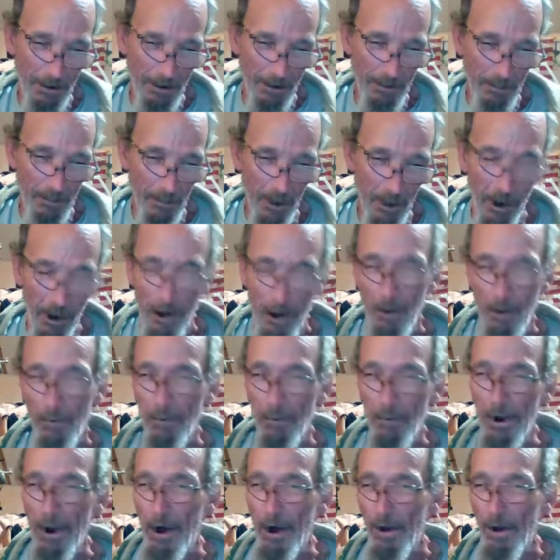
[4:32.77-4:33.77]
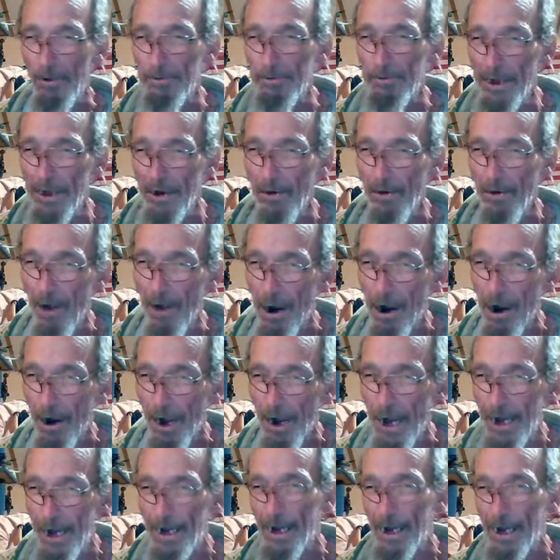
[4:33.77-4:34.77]
We all did a lot of
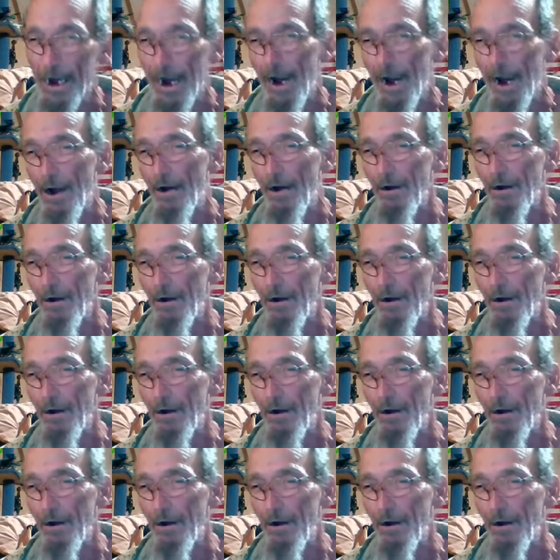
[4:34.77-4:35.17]
hanging out.